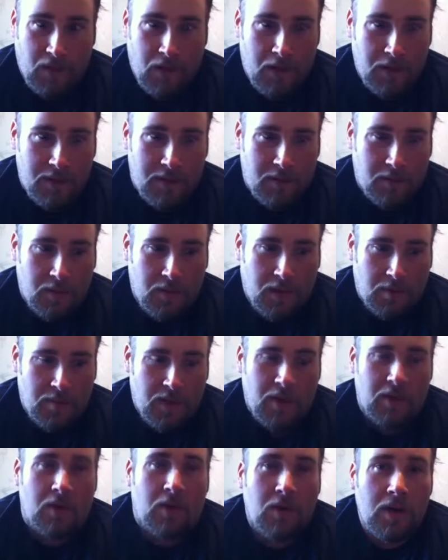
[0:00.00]
I said, well, I'm
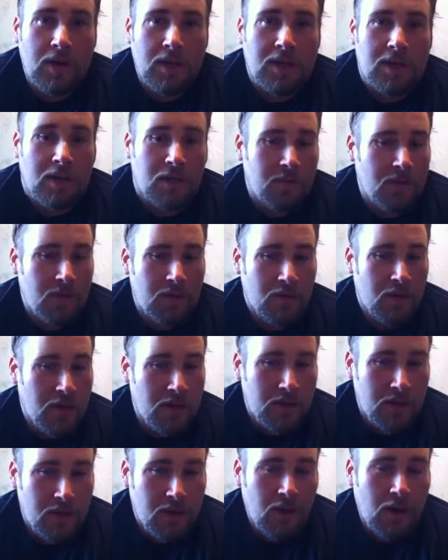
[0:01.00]
not crazy. I'm not
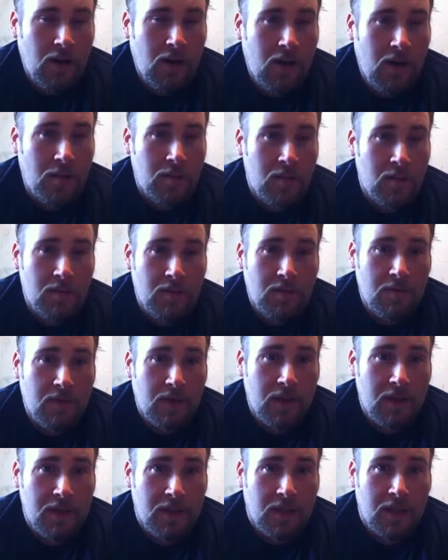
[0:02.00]
crazy at all. I'm
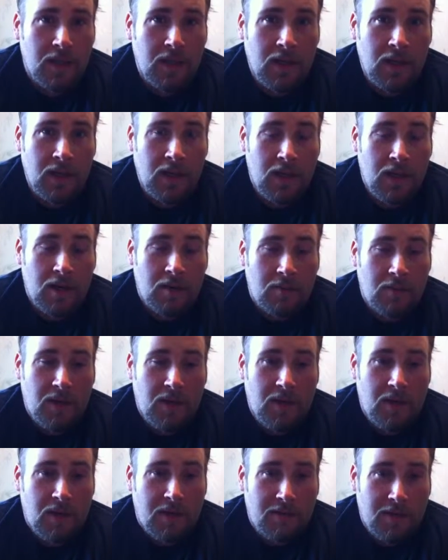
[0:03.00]
improvising. I'm
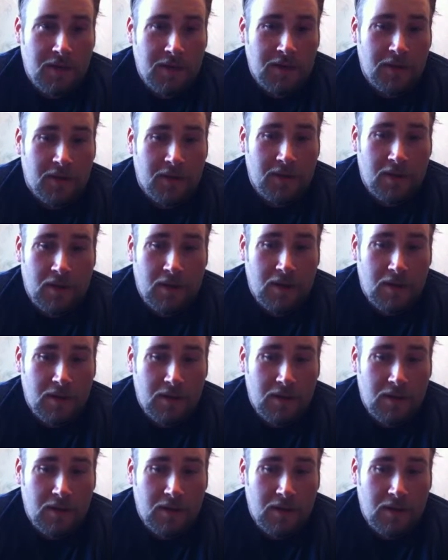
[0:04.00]
being efficient.